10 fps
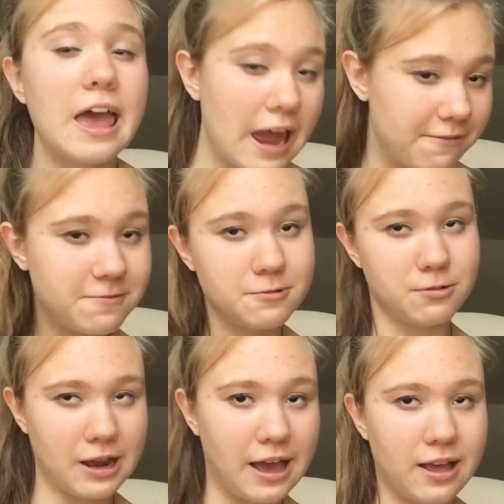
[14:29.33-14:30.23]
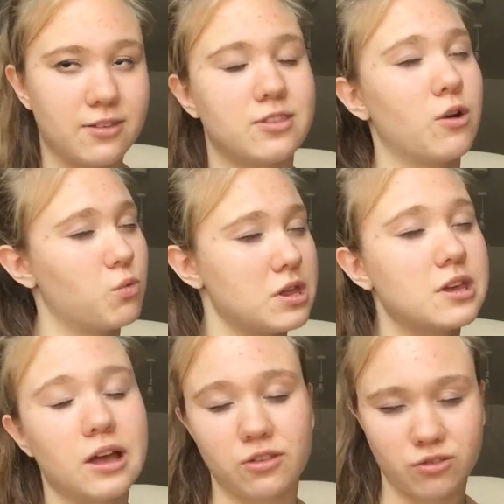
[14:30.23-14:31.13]
Everyone has their
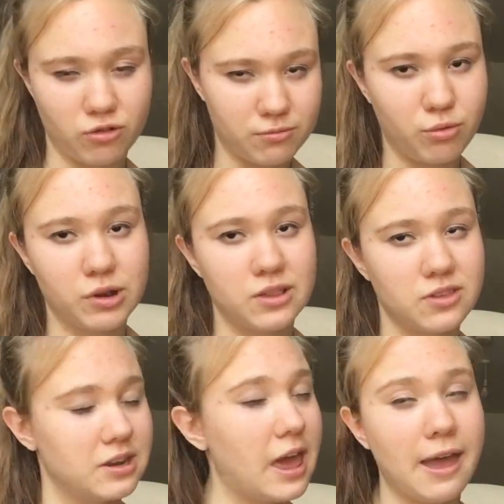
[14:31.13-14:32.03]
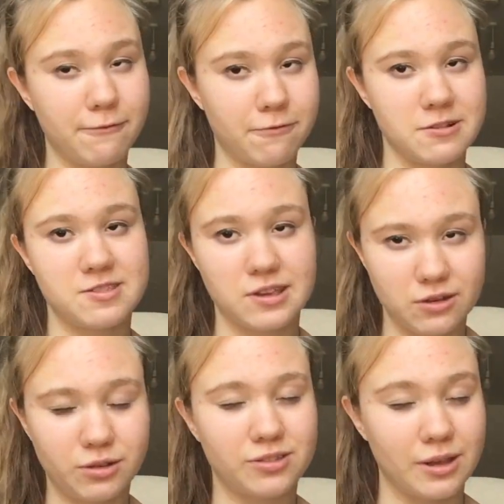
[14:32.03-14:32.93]
weak and strong points in every
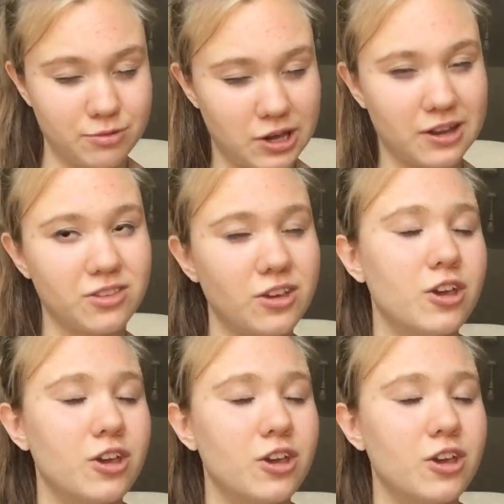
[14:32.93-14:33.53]
single subject.